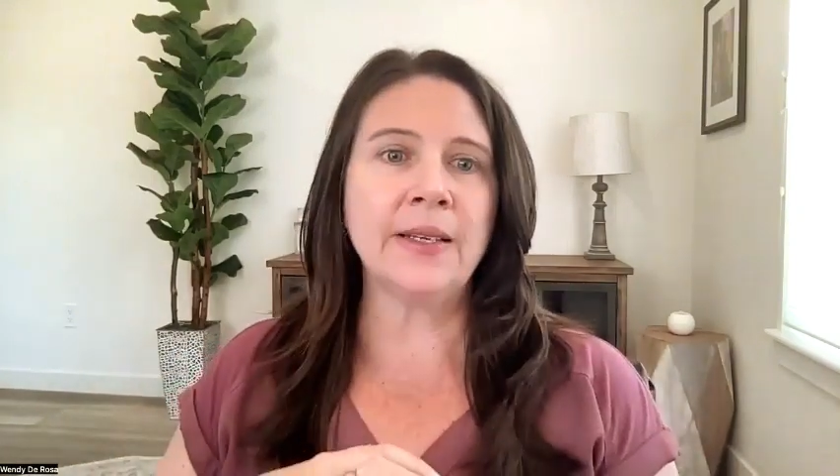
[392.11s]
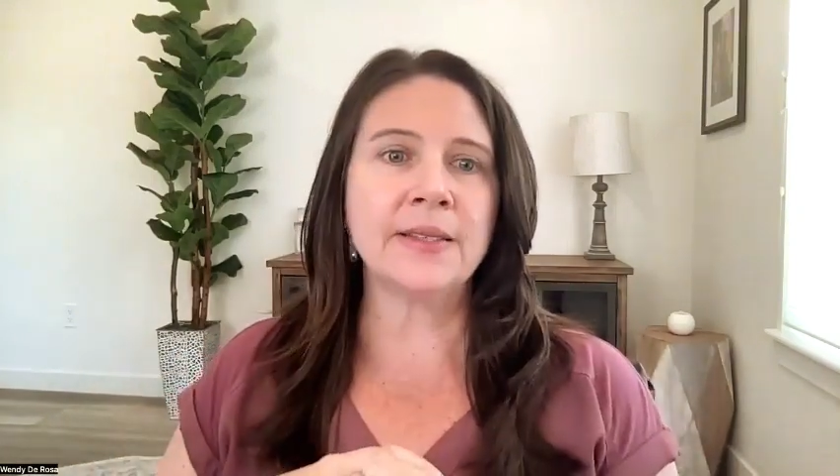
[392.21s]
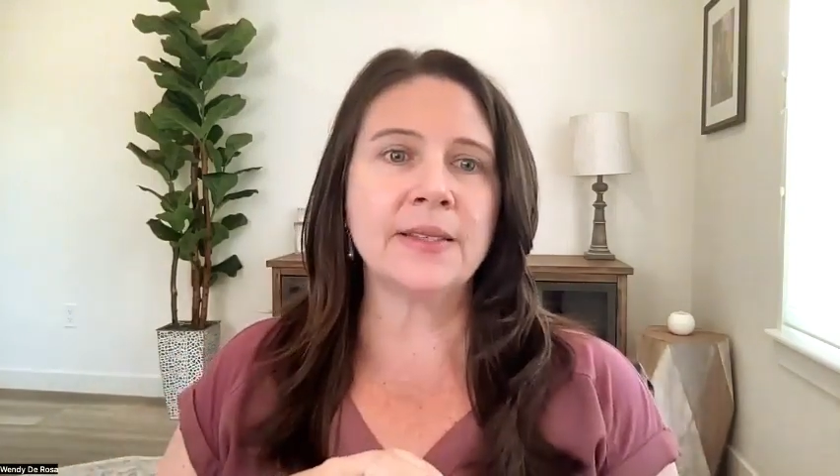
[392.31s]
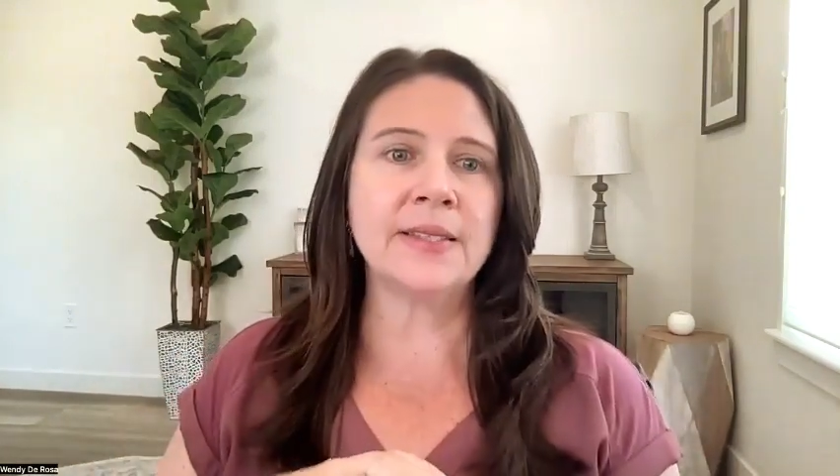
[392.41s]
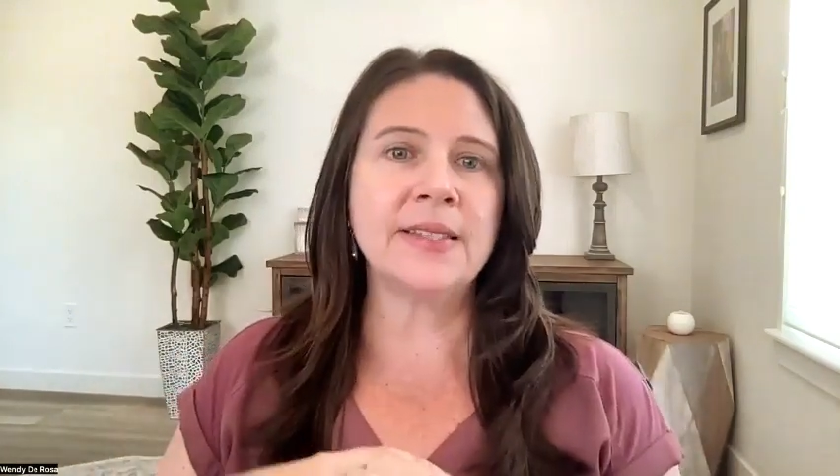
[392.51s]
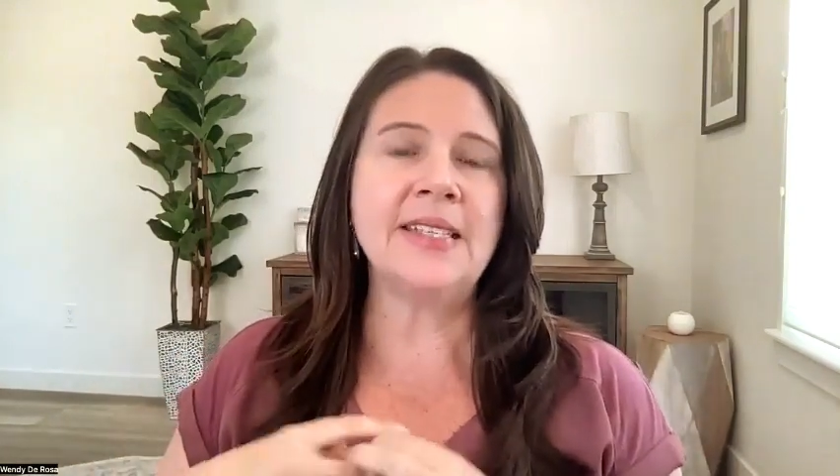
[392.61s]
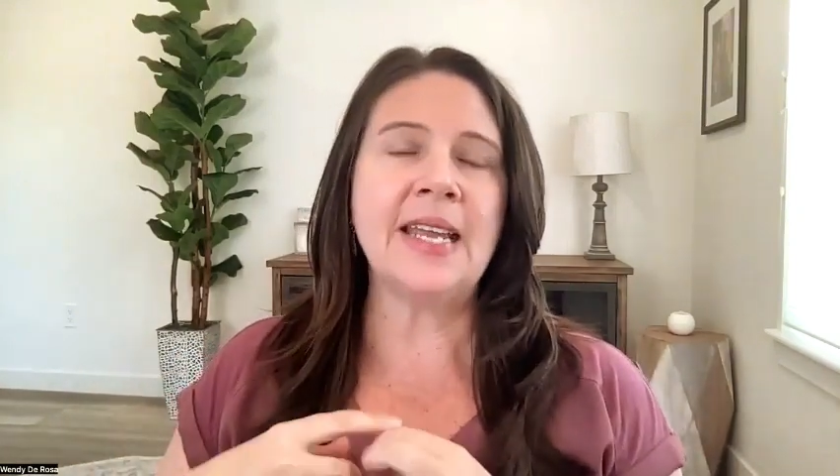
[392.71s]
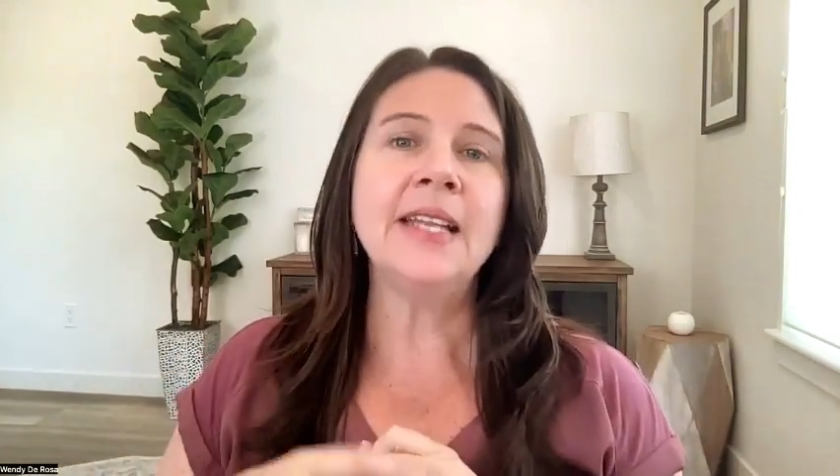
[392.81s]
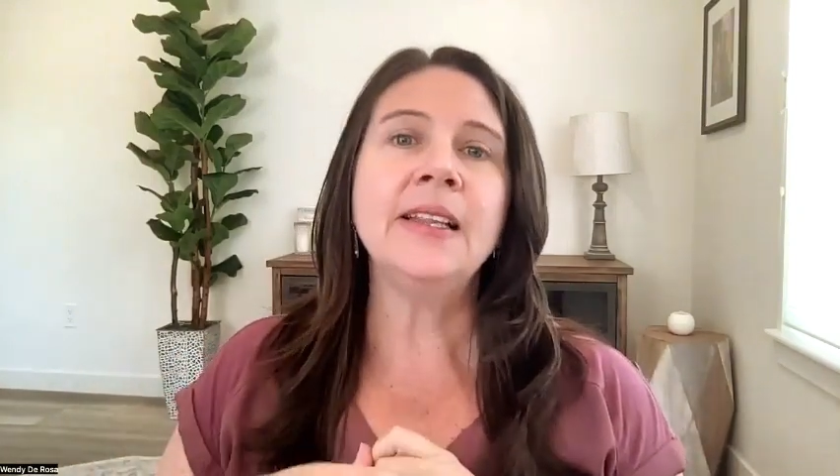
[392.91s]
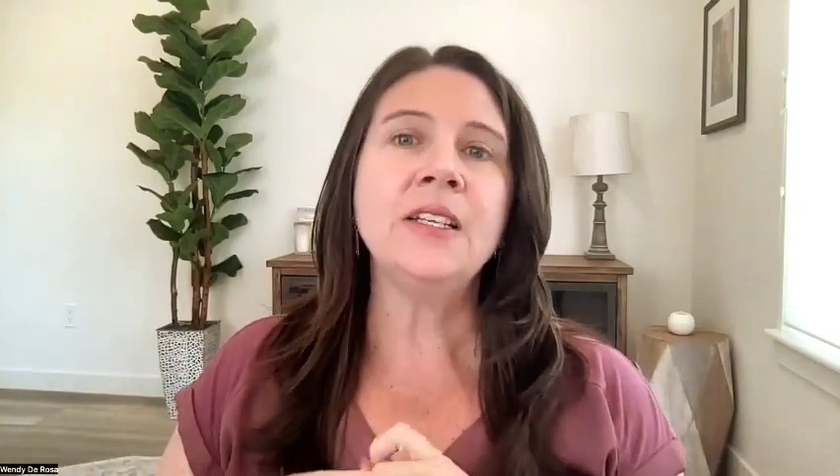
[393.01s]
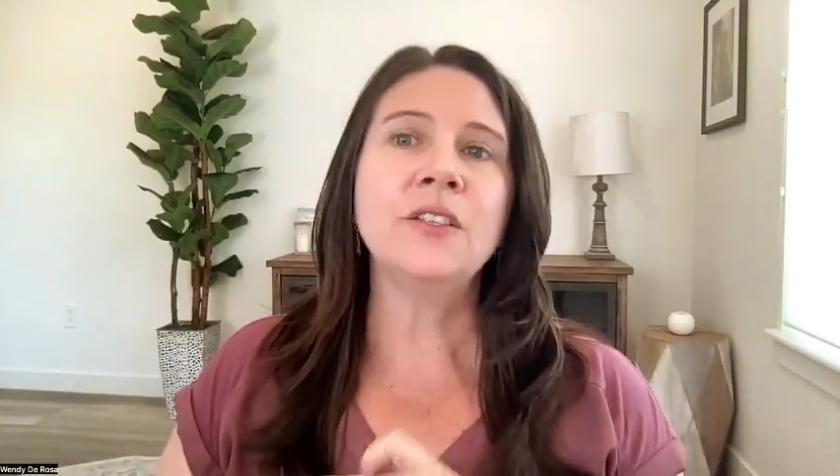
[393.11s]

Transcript: is this daily